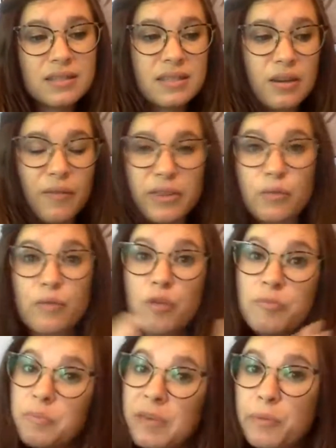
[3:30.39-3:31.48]
to what the
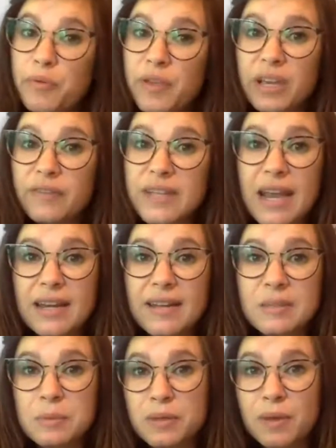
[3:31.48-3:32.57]
Roman people think of
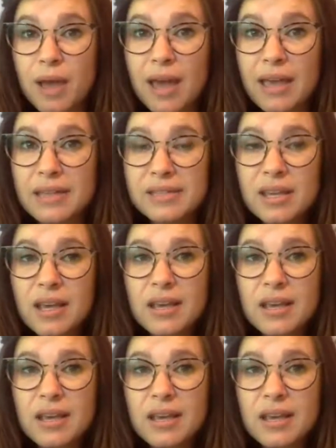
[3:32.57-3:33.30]
Titus with you guys.